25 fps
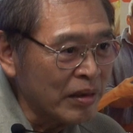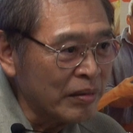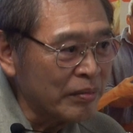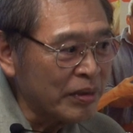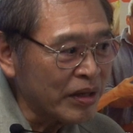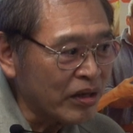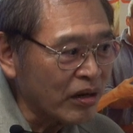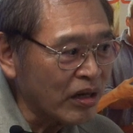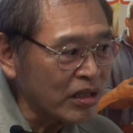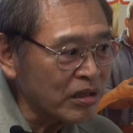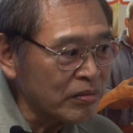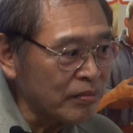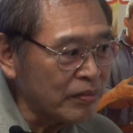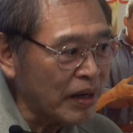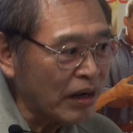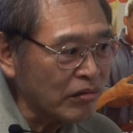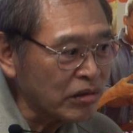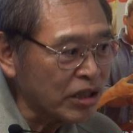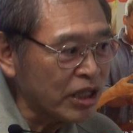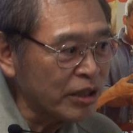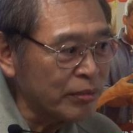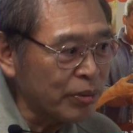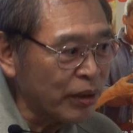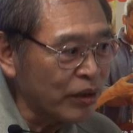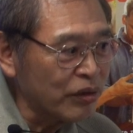because
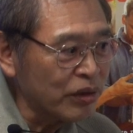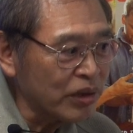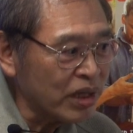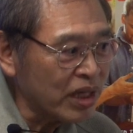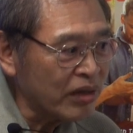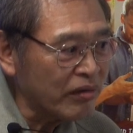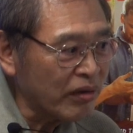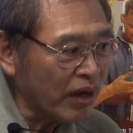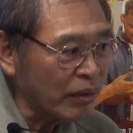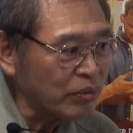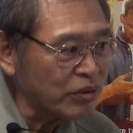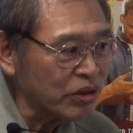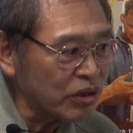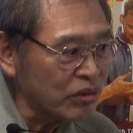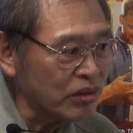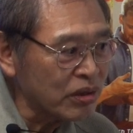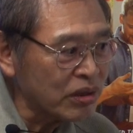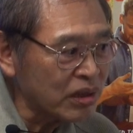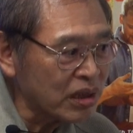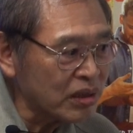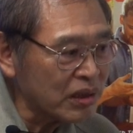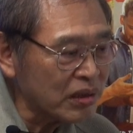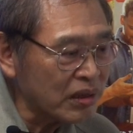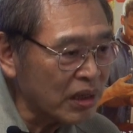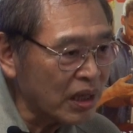multiple
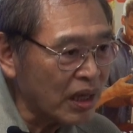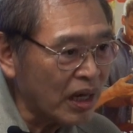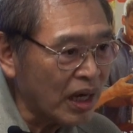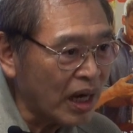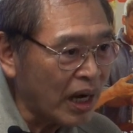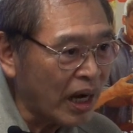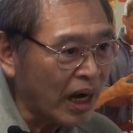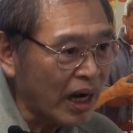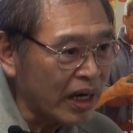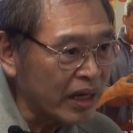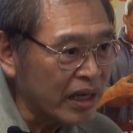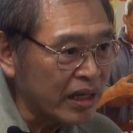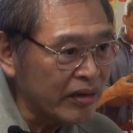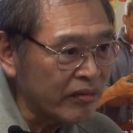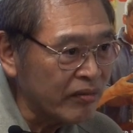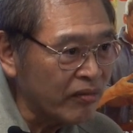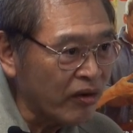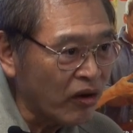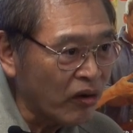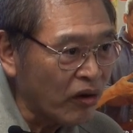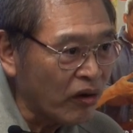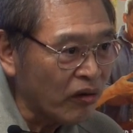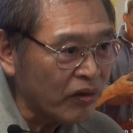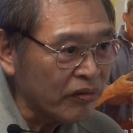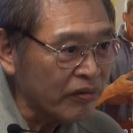eruptions are
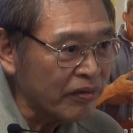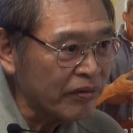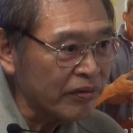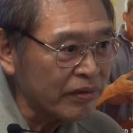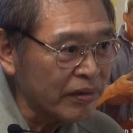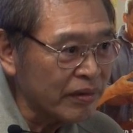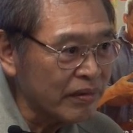involved.